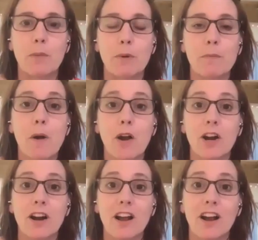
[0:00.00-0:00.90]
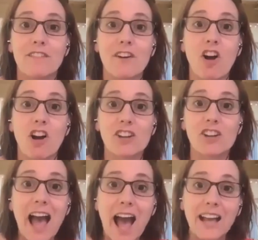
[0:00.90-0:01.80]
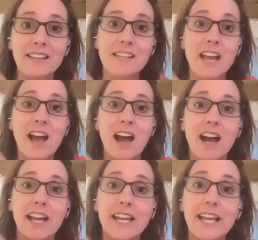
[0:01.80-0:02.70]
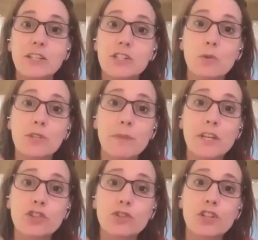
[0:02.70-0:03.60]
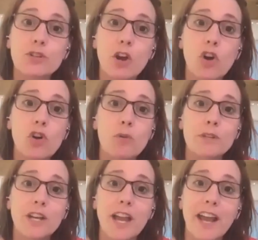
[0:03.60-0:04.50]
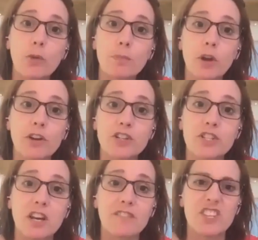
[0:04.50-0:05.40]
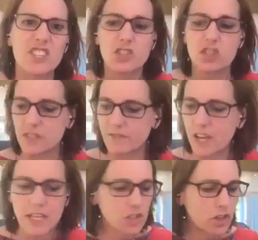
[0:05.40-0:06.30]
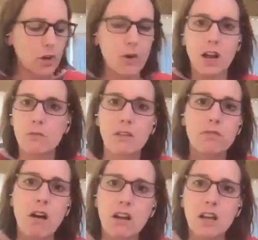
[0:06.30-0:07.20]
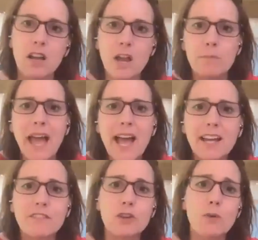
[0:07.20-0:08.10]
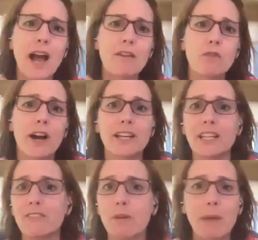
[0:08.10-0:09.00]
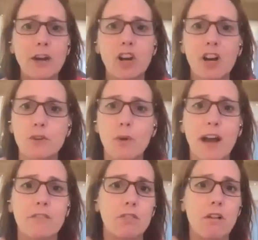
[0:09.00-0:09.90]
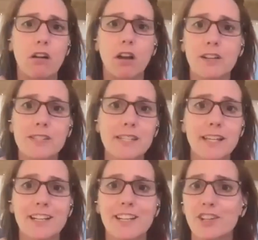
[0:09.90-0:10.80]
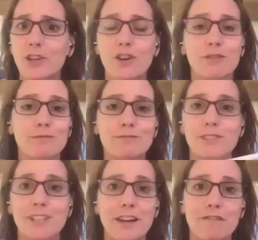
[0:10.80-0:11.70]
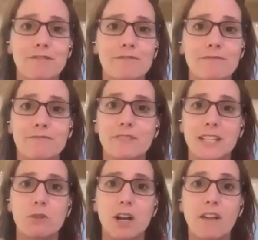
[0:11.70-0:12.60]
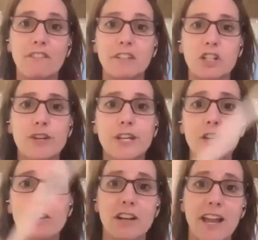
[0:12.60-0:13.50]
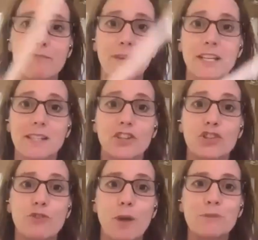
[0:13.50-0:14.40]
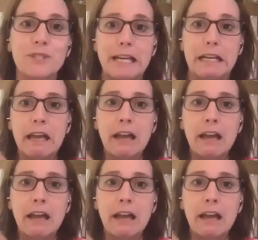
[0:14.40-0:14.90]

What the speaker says: part of our class. And so some things you can do at home to kind of help your understanding of this is just find, a long pen. If you have one, even better. If you have a long stick, you can kind of take one off of a tree, or I have my son's drumstick